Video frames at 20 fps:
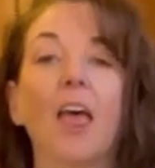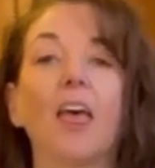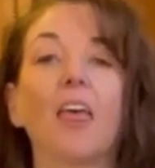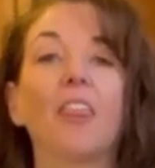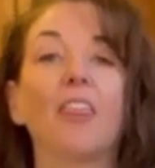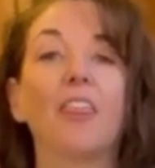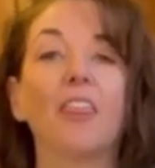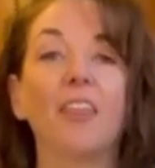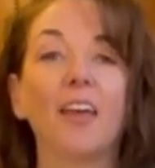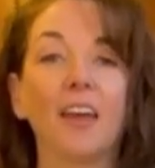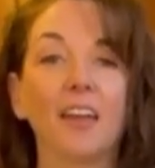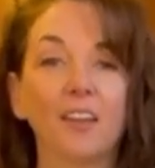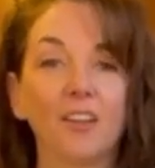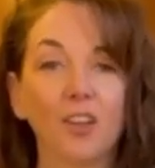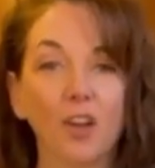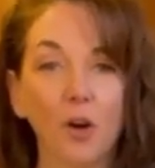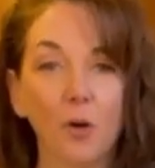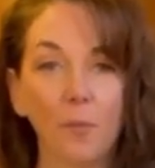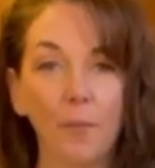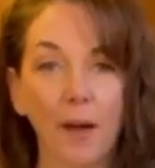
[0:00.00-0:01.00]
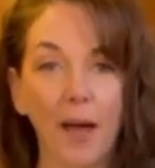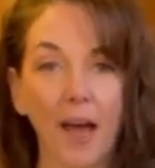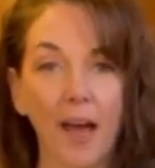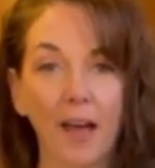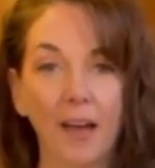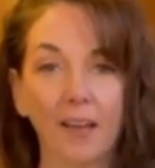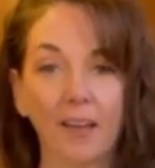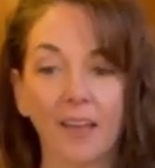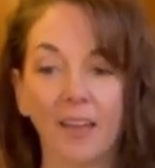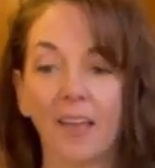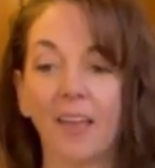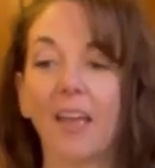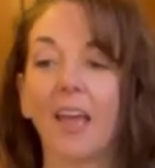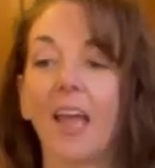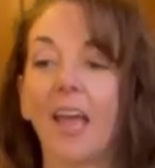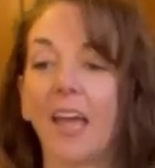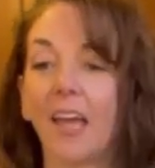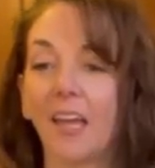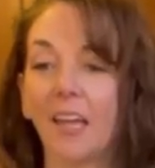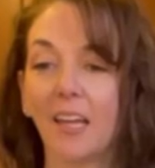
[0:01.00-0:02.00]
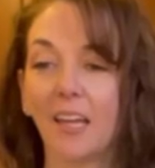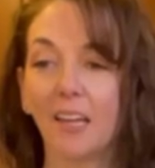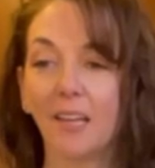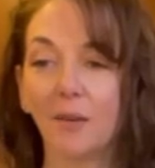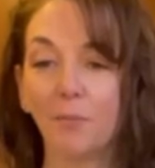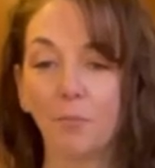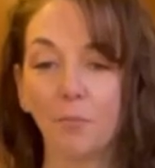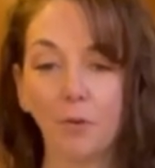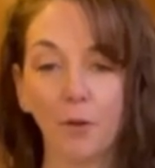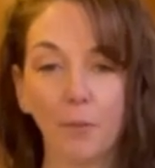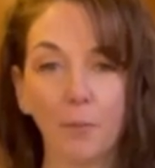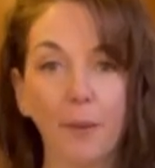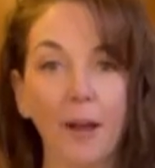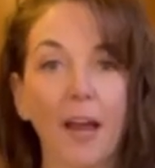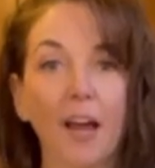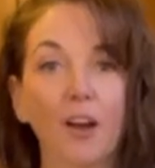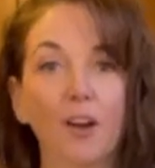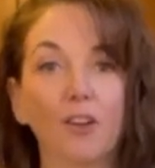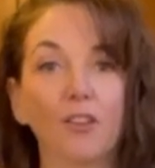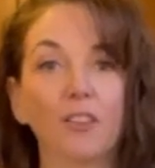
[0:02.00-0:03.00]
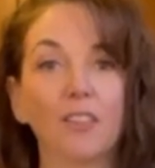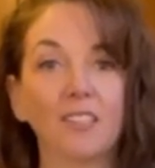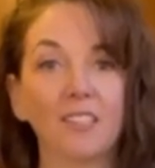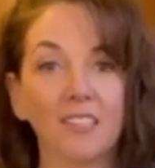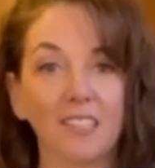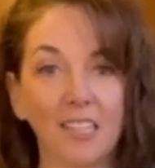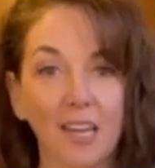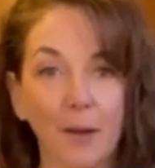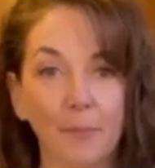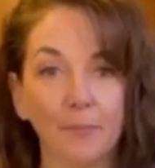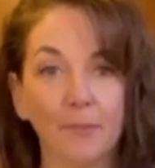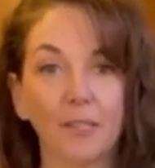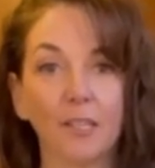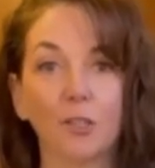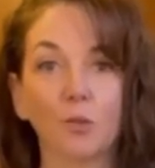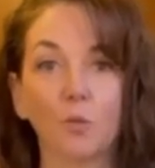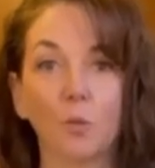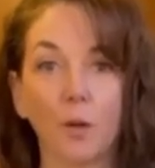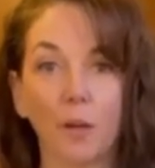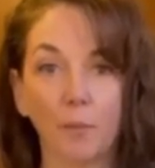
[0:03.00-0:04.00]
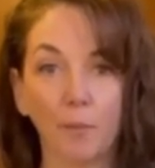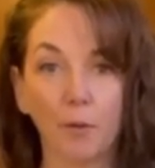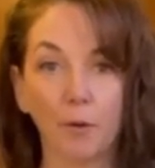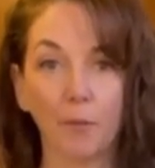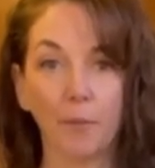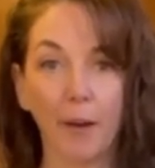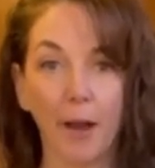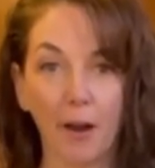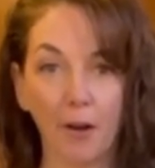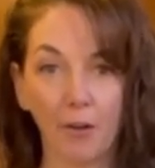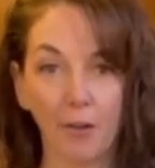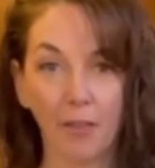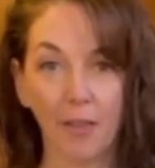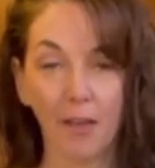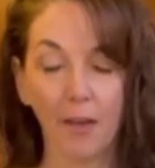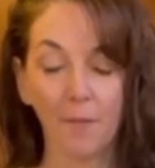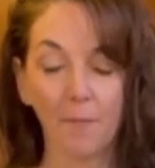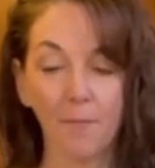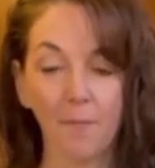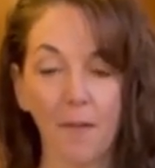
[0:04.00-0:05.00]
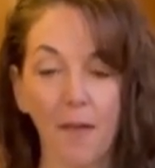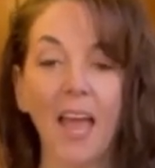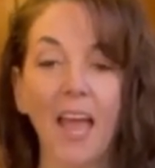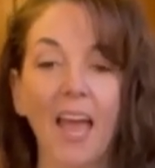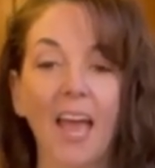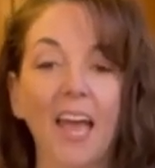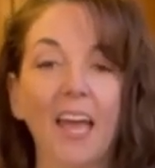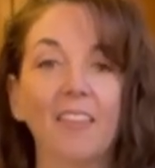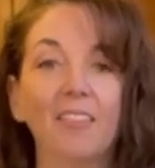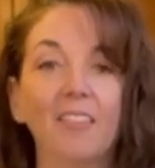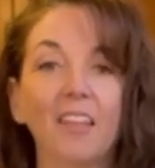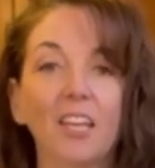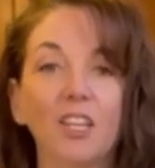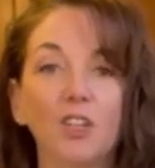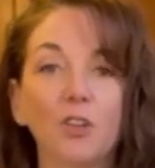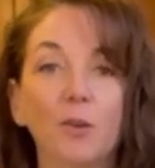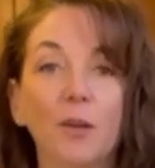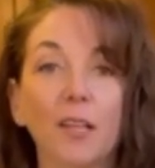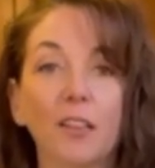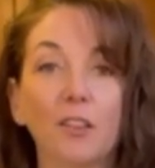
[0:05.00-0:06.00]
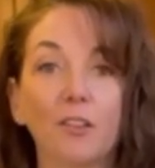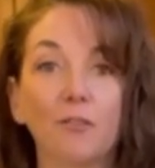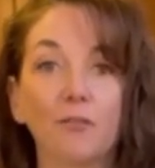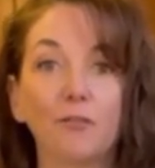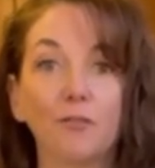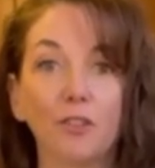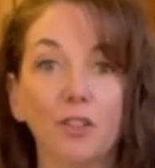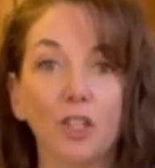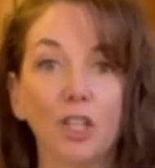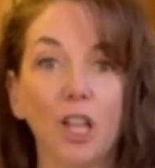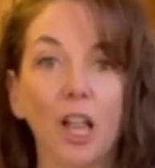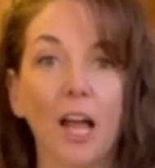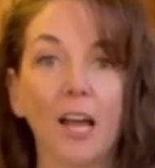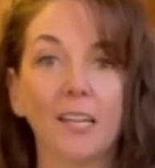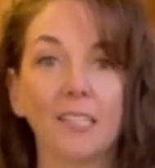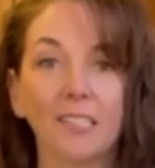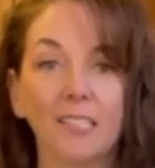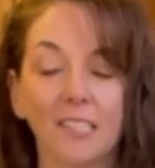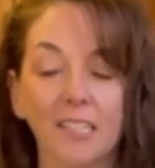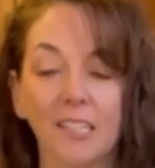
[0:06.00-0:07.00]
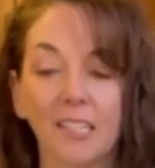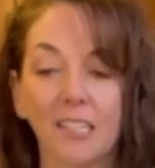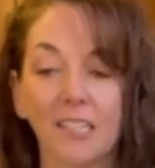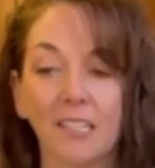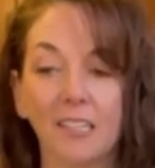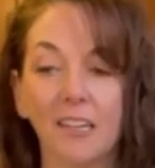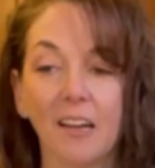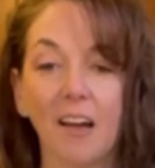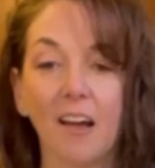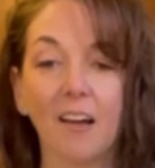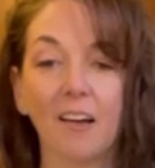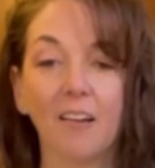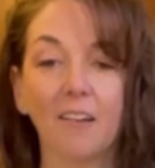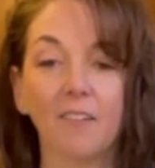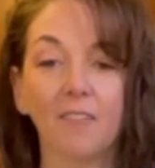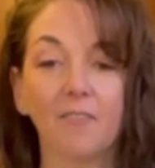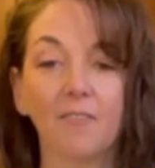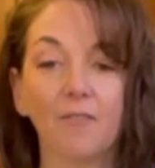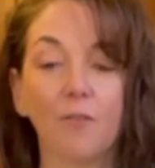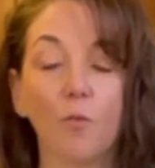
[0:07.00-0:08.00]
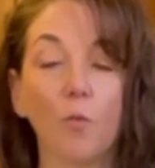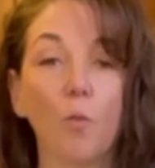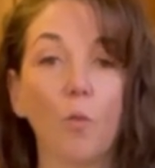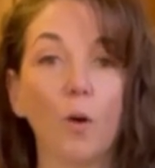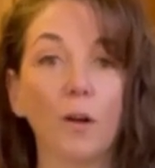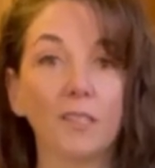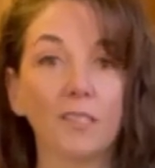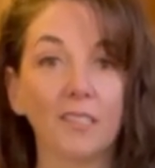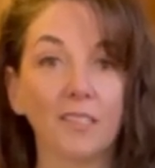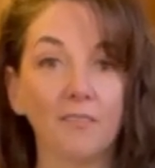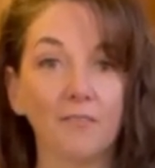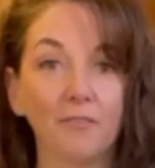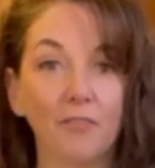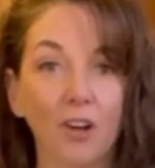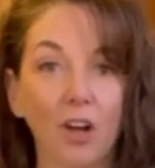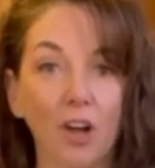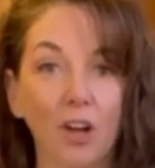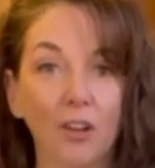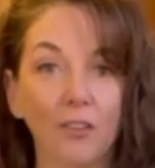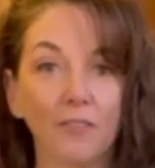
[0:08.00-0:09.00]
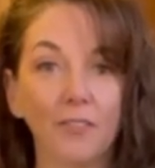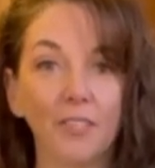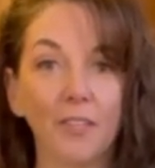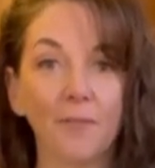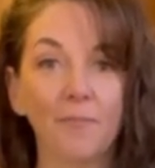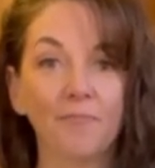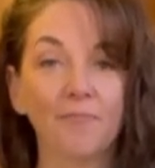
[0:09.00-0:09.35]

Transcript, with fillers: Then go back and prepare the steps as we prepare them and then you get the full idea of what's involved